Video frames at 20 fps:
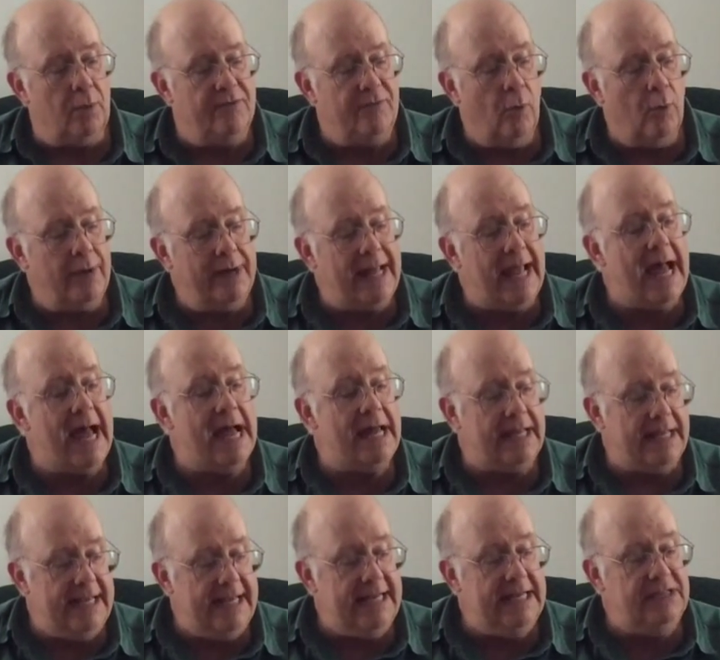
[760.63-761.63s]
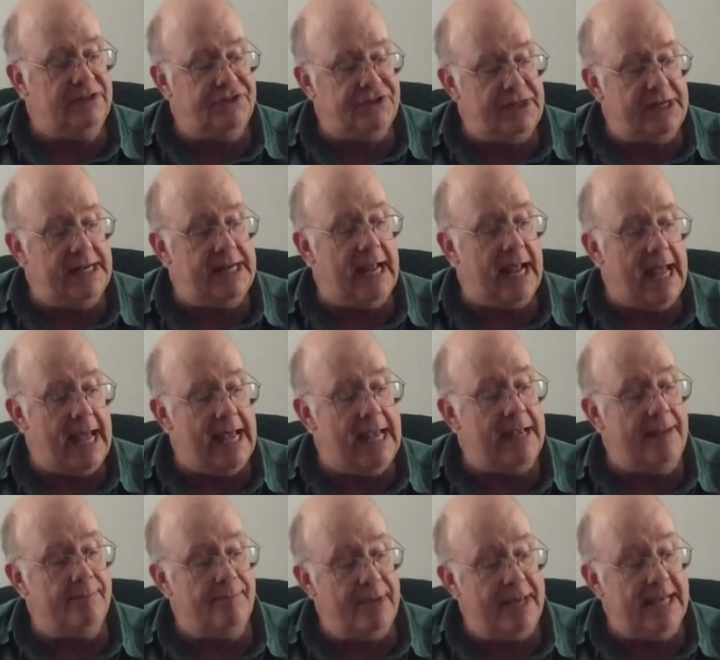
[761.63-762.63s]
We've already had E, G,
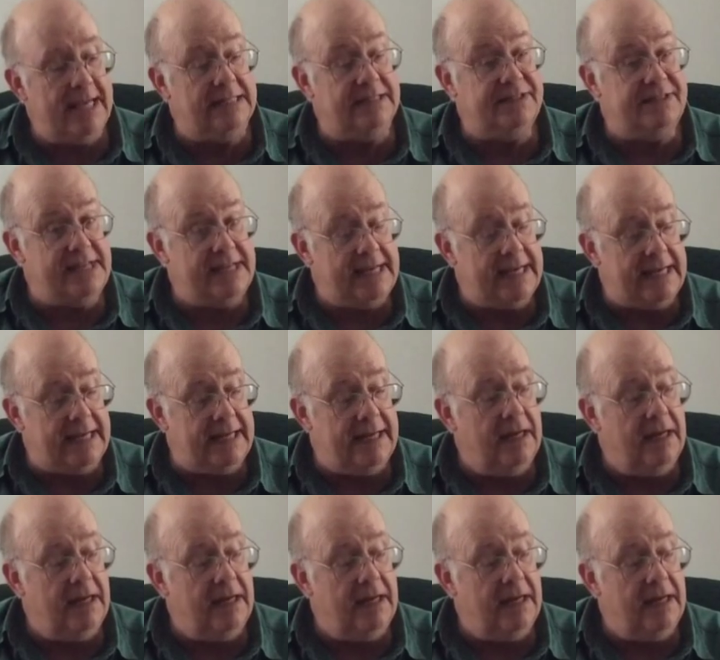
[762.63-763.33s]
A, B, and D.